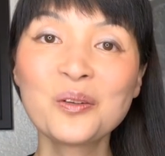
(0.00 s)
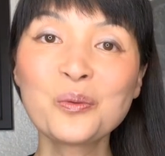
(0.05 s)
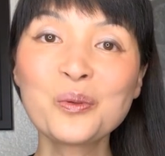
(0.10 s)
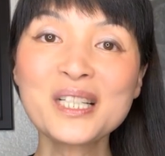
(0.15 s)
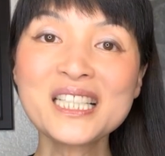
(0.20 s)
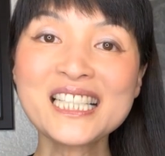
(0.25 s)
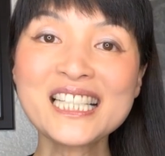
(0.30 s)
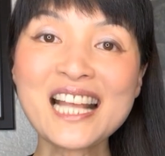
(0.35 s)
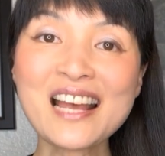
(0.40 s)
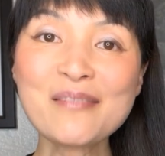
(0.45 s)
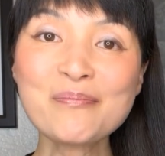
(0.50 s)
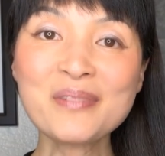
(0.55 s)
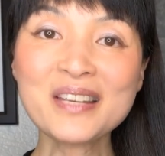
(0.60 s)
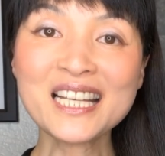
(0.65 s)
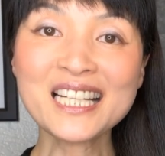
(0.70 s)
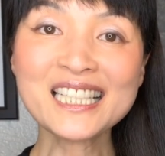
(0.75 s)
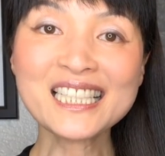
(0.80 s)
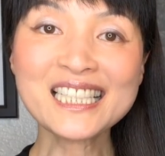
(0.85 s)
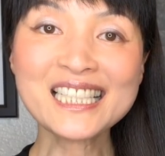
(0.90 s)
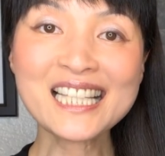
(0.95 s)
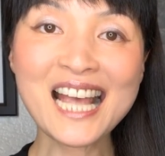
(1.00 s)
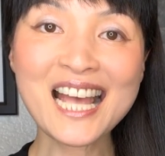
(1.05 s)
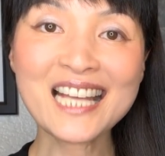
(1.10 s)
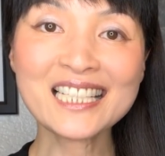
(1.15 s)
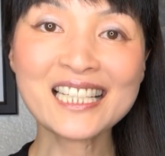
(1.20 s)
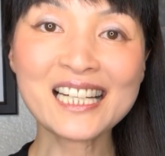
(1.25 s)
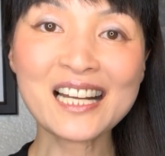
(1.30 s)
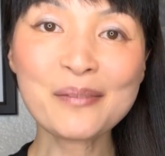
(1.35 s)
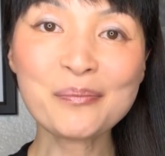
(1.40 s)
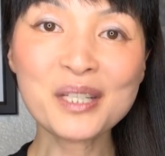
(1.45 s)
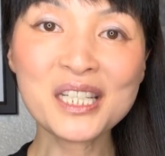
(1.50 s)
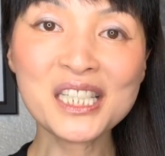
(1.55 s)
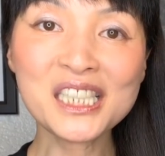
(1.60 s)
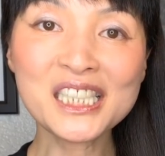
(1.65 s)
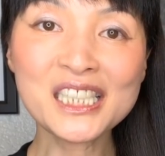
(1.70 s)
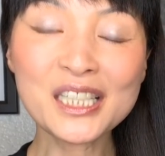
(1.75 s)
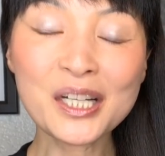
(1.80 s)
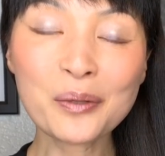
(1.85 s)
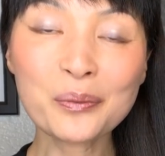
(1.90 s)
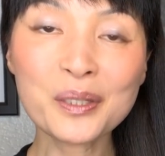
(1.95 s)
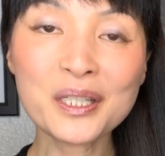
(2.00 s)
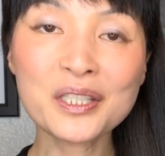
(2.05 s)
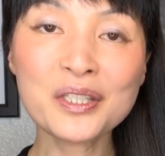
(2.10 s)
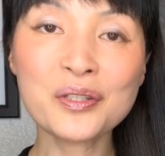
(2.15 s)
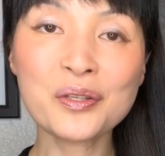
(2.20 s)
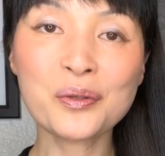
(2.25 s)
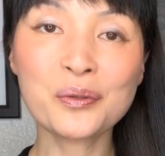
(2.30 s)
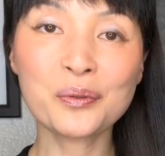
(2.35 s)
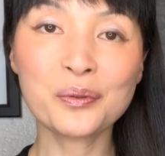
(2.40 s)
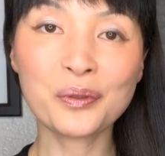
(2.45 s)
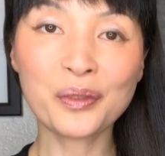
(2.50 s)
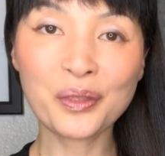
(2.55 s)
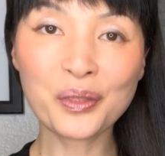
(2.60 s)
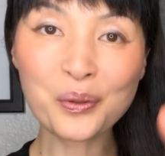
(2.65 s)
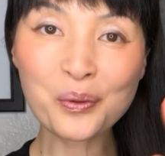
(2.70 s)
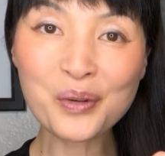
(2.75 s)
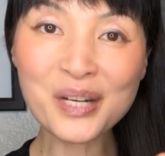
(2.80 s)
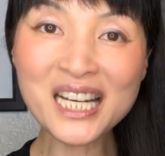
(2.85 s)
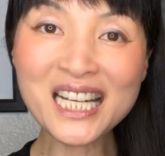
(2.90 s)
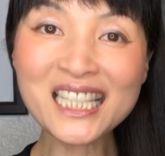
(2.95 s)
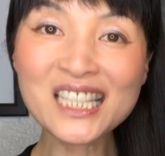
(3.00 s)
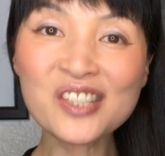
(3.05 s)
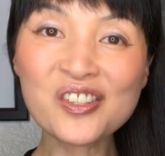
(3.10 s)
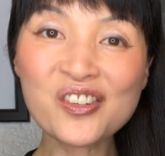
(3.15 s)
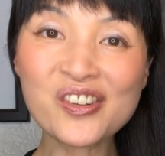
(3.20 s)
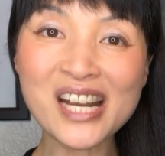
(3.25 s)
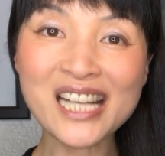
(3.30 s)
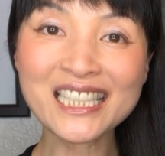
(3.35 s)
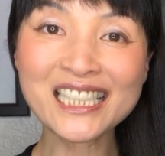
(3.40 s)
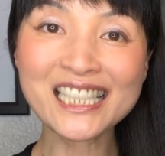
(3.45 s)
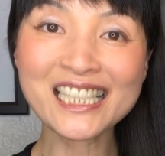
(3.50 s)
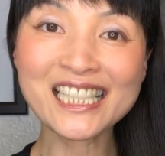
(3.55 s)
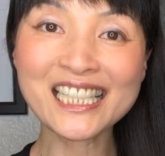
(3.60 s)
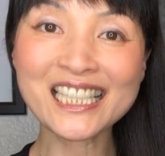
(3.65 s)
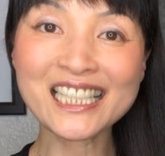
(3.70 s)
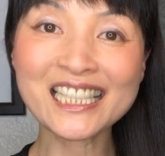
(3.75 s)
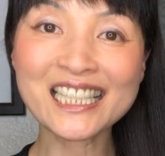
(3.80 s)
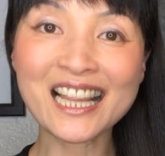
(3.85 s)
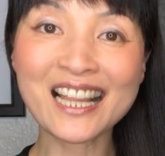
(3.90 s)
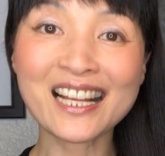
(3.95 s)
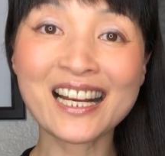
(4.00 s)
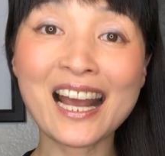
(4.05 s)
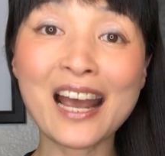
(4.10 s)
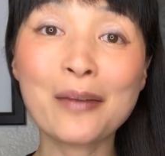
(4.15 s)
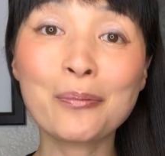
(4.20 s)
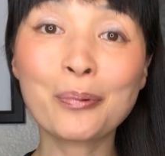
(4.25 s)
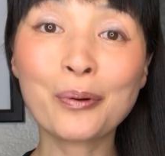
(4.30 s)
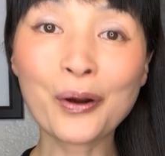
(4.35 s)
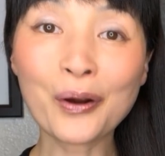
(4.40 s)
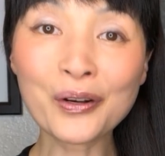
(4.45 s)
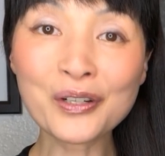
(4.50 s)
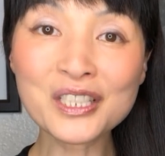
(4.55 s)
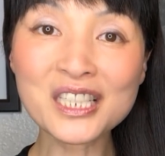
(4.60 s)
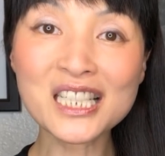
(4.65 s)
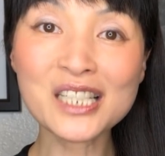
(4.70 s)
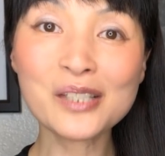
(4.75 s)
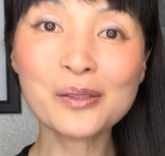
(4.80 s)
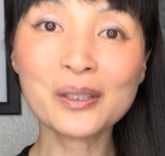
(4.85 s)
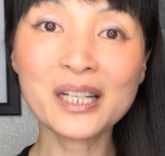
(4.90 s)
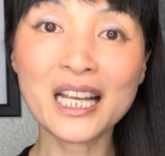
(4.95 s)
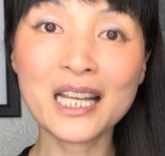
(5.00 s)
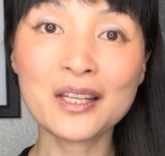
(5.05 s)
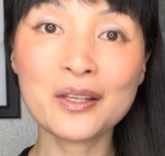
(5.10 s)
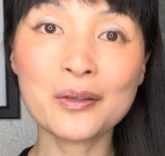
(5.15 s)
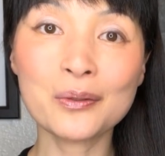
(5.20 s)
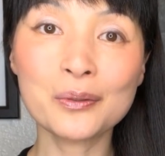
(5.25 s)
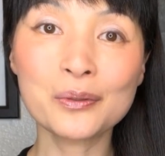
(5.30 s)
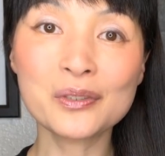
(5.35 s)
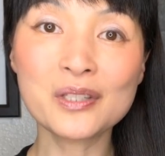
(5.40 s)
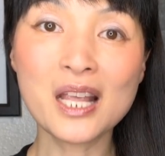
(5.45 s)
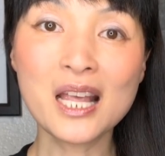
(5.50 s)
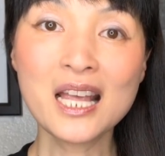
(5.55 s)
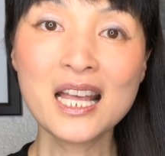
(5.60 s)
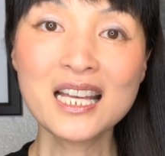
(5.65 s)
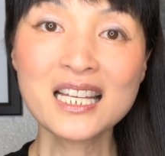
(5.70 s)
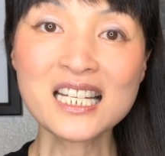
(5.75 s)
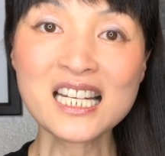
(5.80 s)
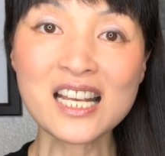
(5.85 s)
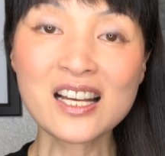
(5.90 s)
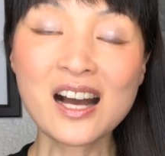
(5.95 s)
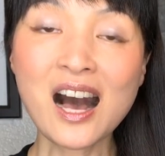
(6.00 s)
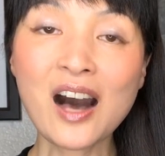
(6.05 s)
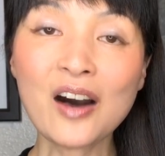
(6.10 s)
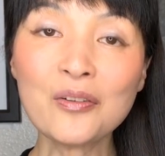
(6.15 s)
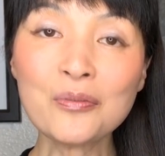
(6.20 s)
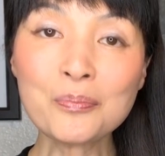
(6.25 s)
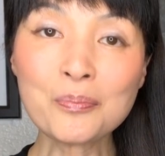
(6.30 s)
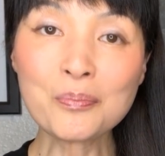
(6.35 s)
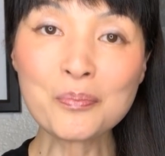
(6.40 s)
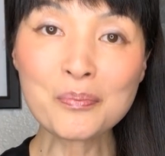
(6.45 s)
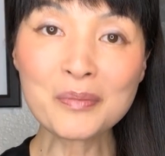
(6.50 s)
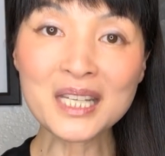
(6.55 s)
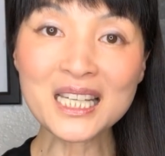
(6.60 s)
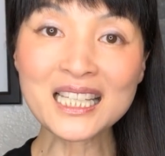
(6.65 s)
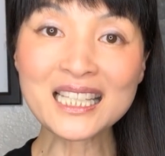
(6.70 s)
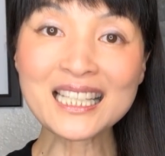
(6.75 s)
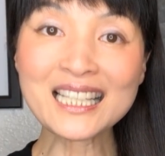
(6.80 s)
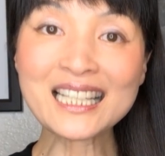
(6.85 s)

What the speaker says: With that being said, let me share with you 3 strategies that I personally use to help me